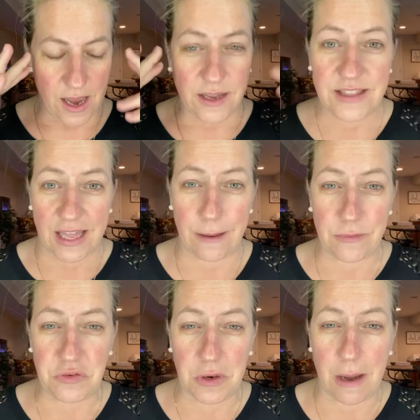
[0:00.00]
then I
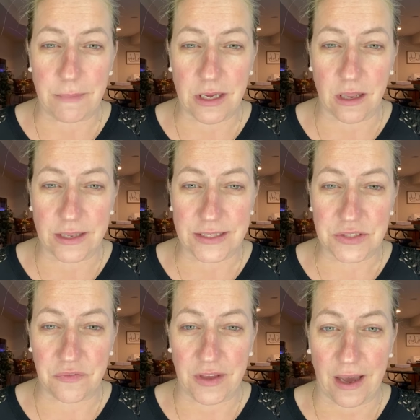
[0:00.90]
moved to a company called Leah
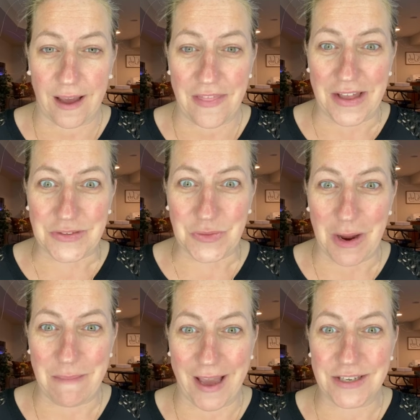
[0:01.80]
Sophia, and that's where
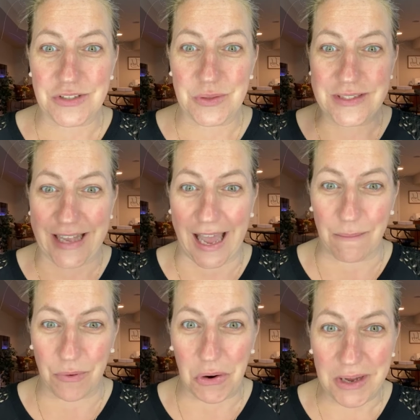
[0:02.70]
I met
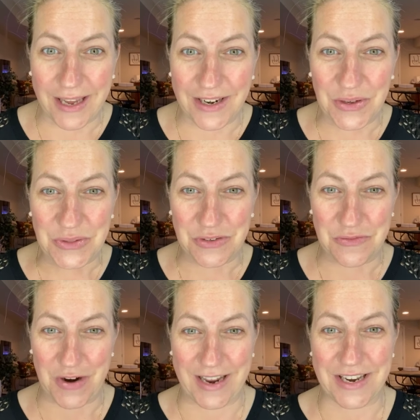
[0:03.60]
Suzanne Brogan, who's a
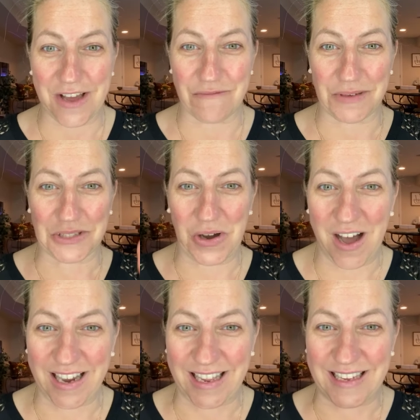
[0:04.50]
friend of Miss
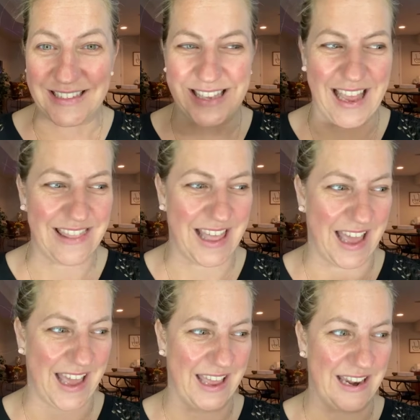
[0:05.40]
Connie's. And
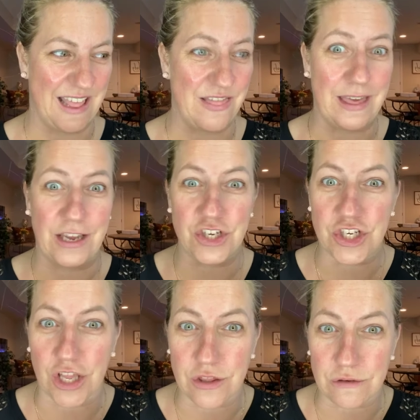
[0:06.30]
then they
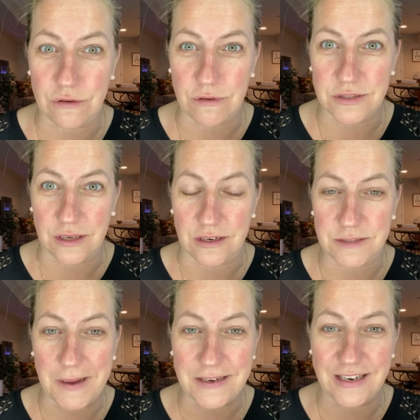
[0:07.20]
shut their doors
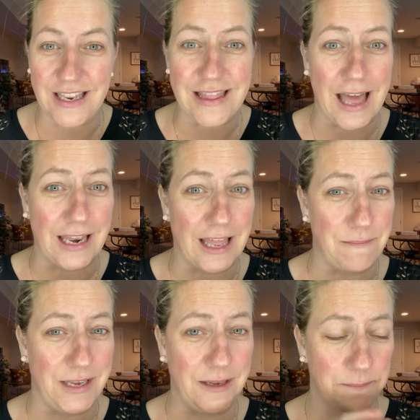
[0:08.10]
unexpectedly. That led
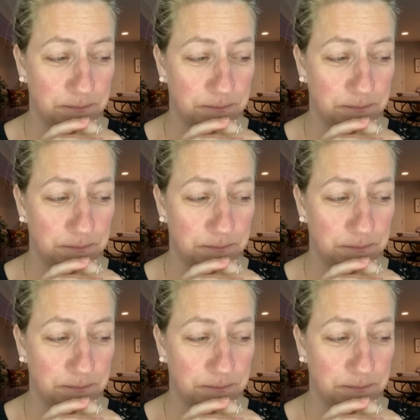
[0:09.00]
me